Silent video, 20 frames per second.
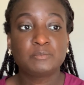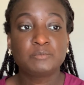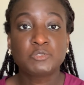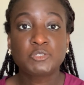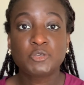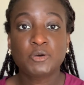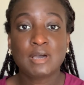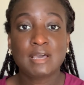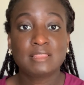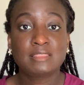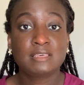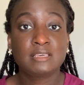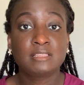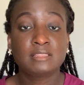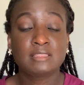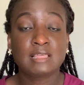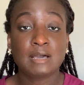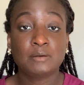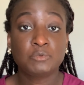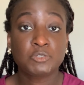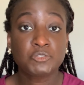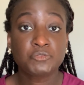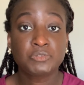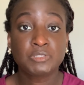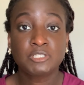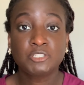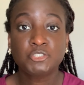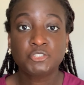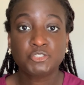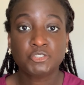So I think that was
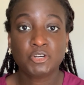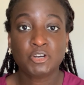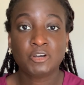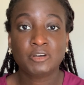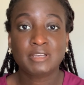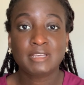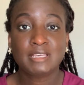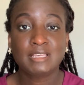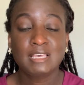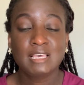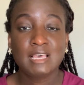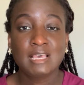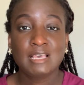really strong.